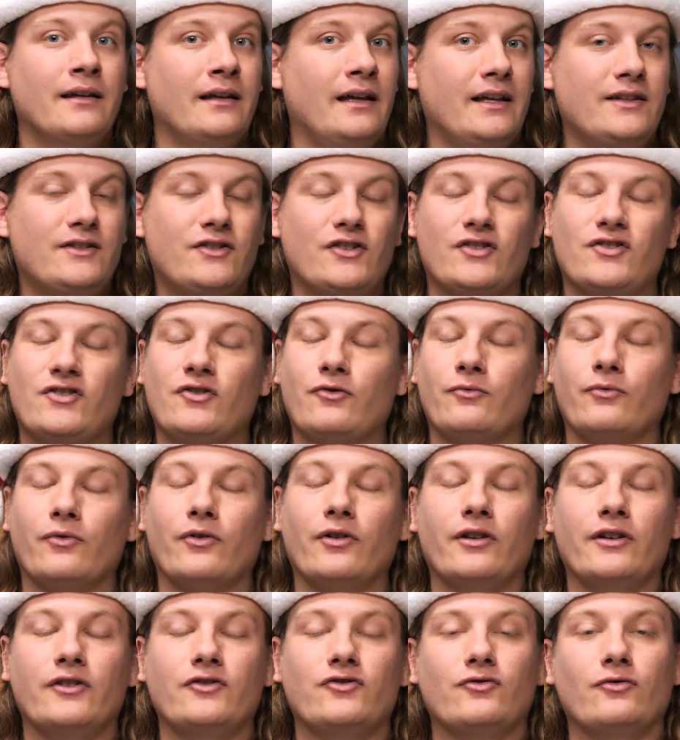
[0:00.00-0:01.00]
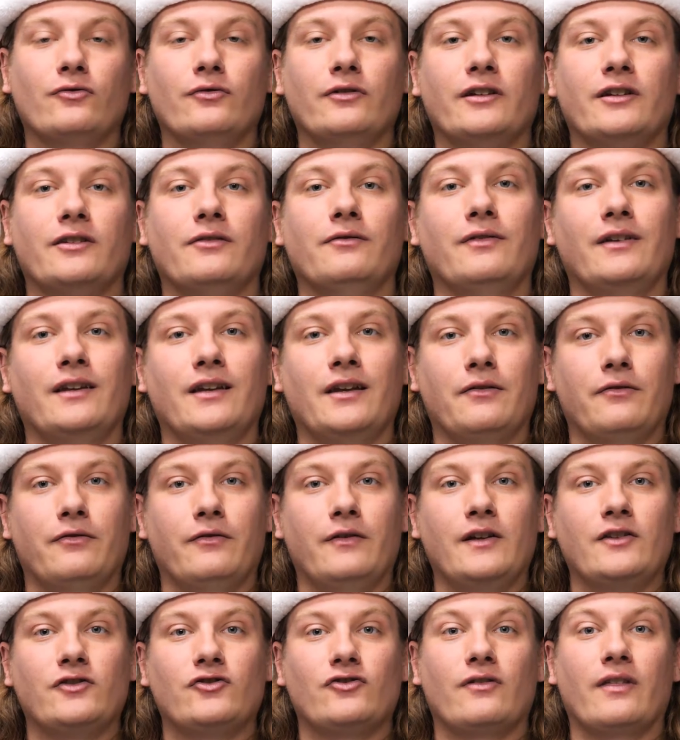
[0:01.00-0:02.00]
It's just a really truly convenient
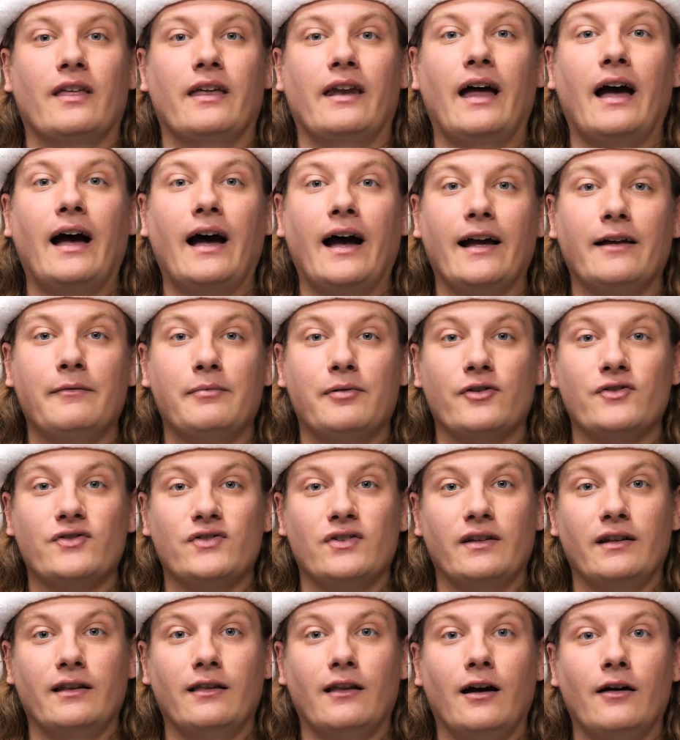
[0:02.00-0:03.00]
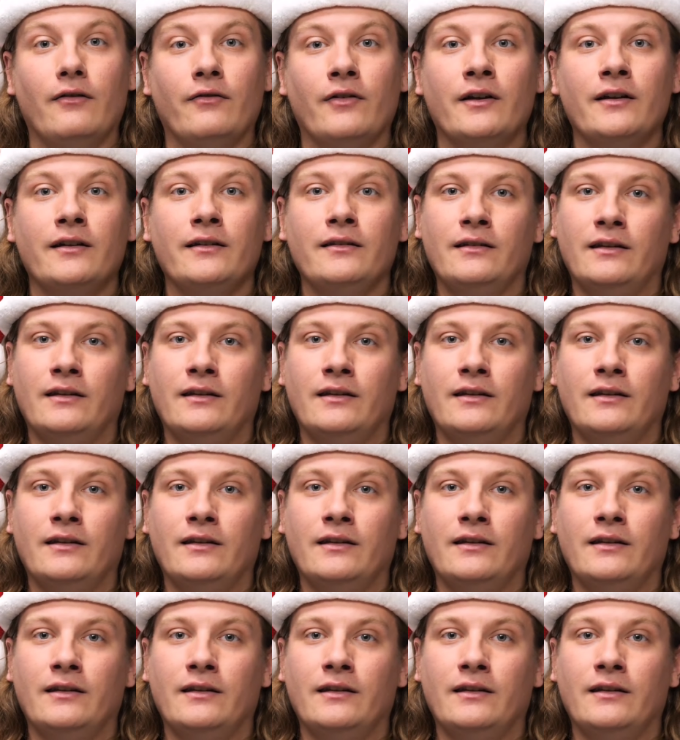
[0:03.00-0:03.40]
feature that I personally love.